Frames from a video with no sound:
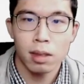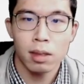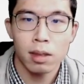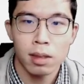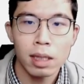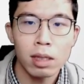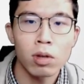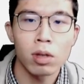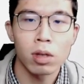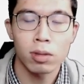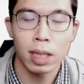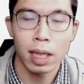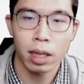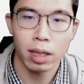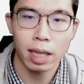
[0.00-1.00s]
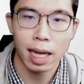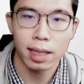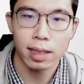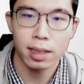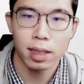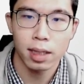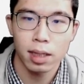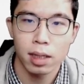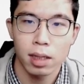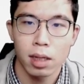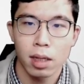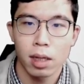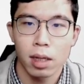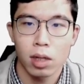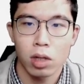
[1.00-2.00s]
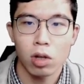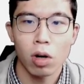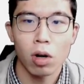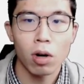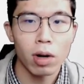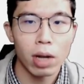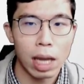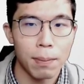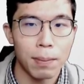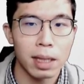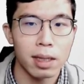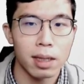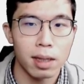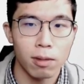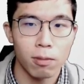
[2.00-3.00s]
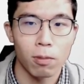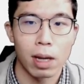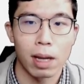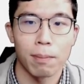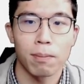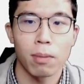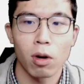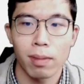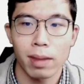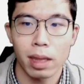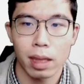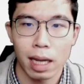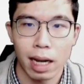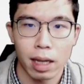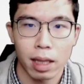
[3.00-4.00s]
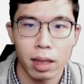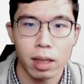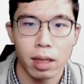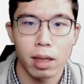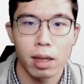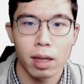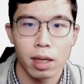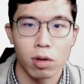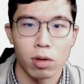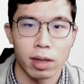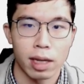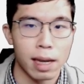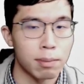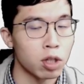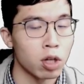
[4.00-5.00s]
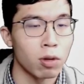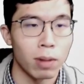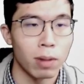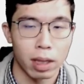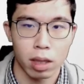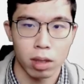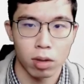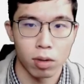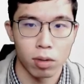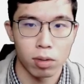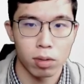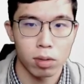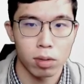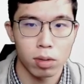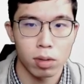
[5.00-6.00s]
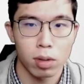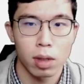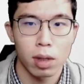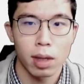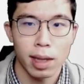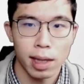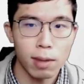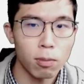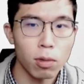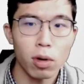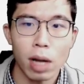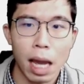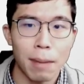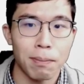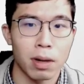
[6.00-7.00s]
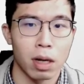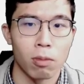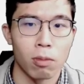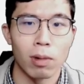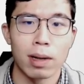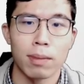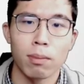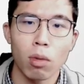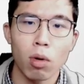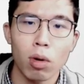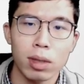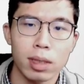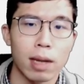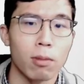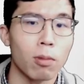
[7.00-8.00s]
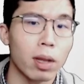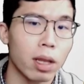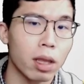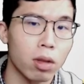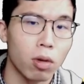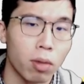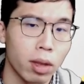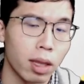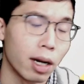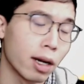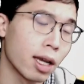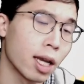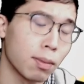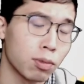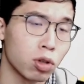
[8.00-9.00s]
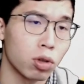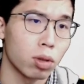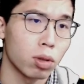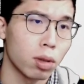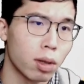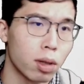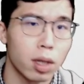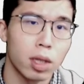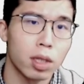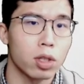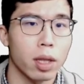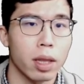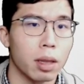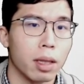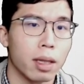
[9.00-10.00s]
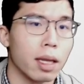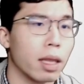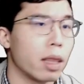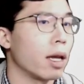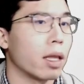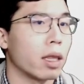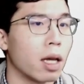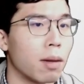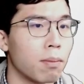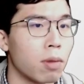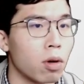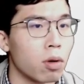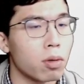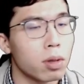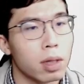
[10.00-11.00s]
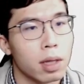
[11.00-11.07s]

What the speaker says: Need to notice that call happened when both sides could capture one stone. It won't happen when more than one stones are captured. Just see this example.